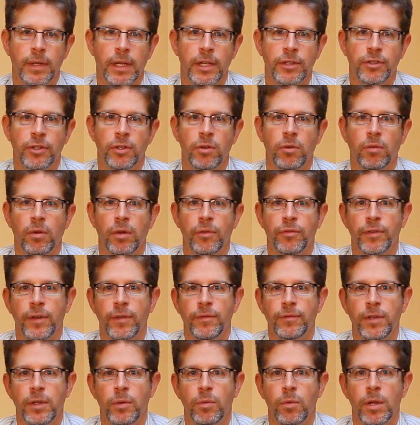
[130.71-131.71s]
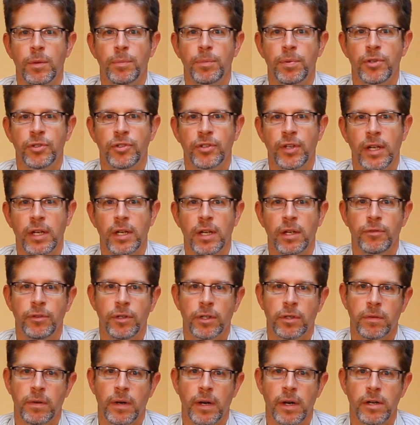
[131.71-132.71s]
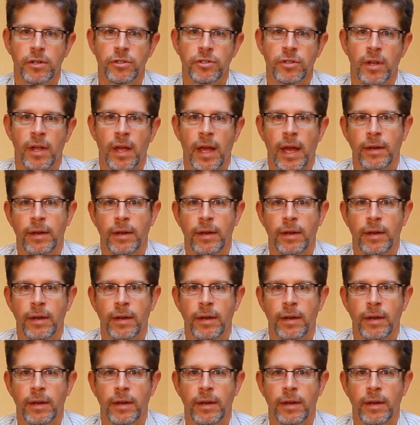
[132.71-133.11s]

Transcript: is that only 51% of your creditors